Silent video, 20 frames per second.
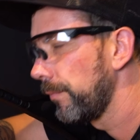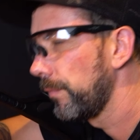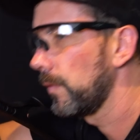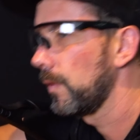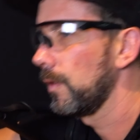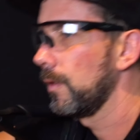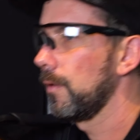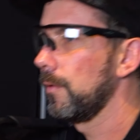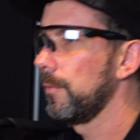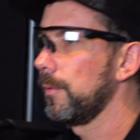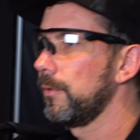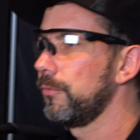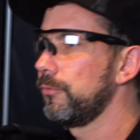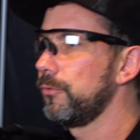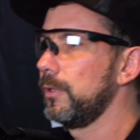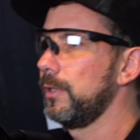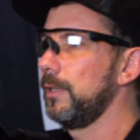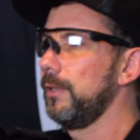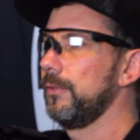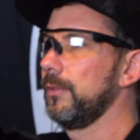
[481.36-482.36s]
For
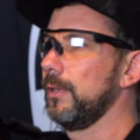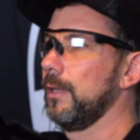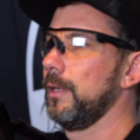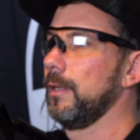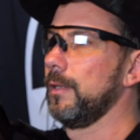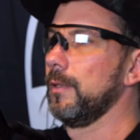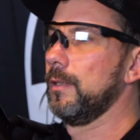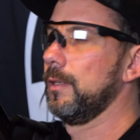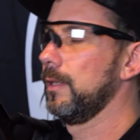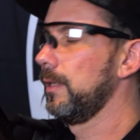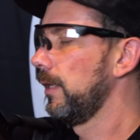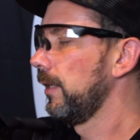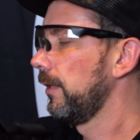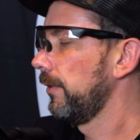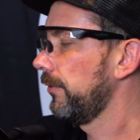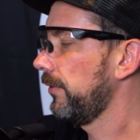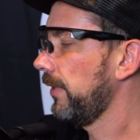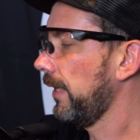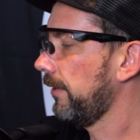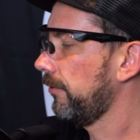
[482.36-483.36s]
6
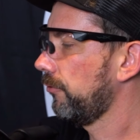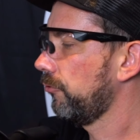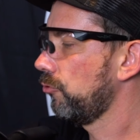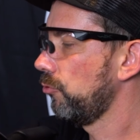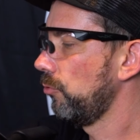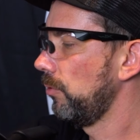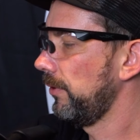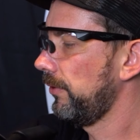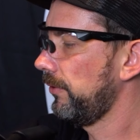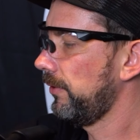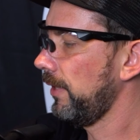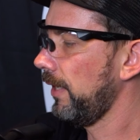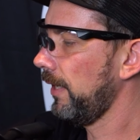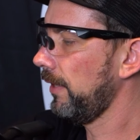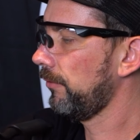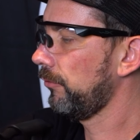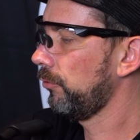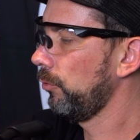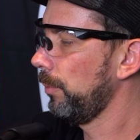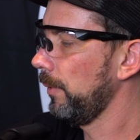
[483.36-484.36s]
joule it is easy
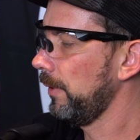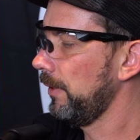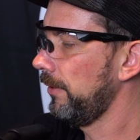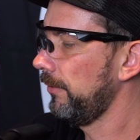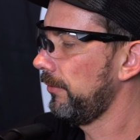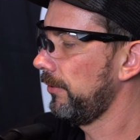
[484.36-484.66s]
to cock.